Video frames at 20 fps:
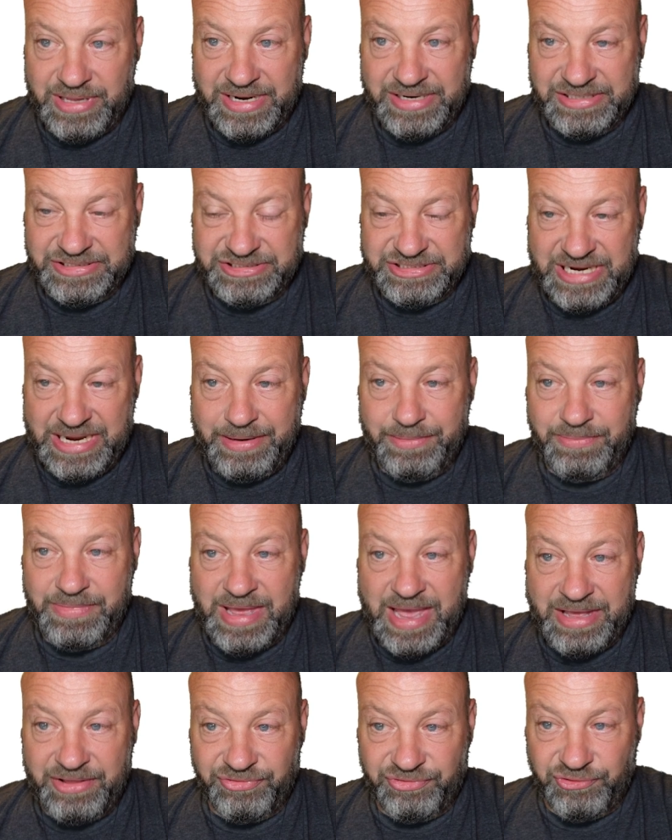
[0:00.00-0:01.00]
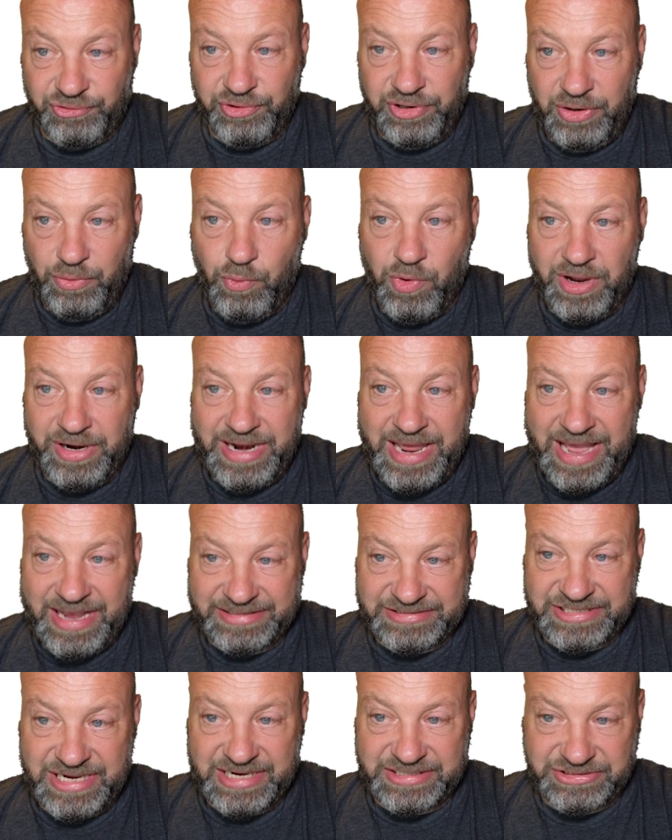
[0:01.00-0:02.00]
on the same
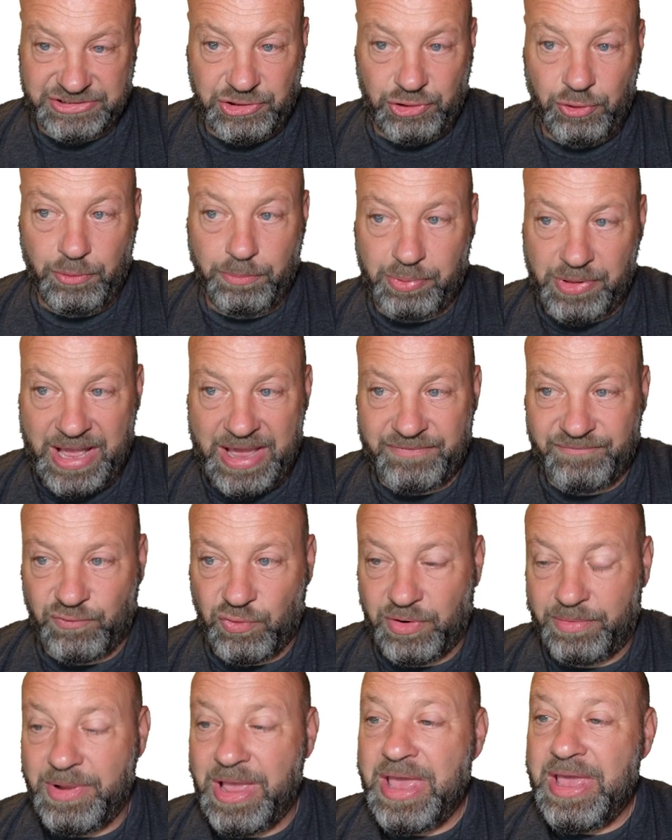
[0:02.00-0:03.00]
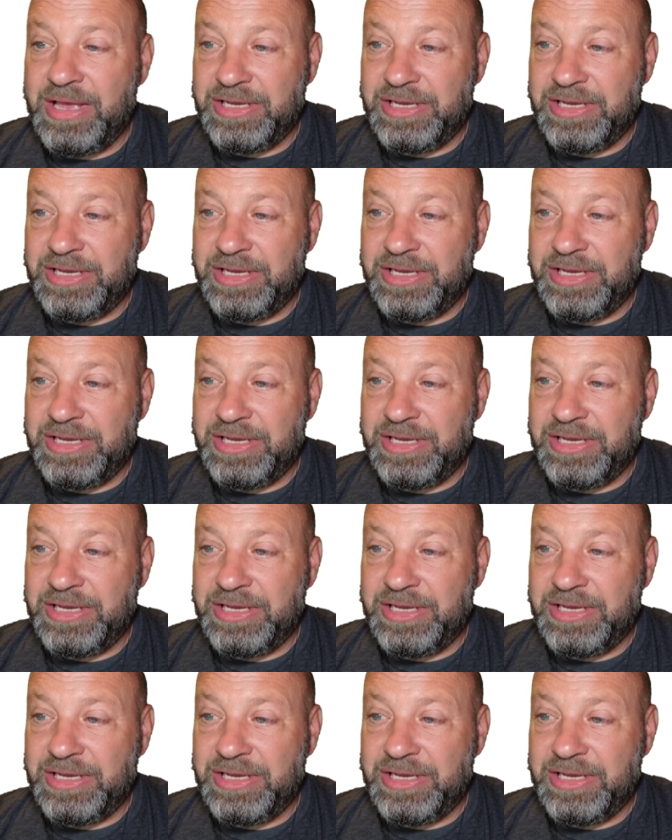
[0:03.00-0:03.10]
31XX2 platform.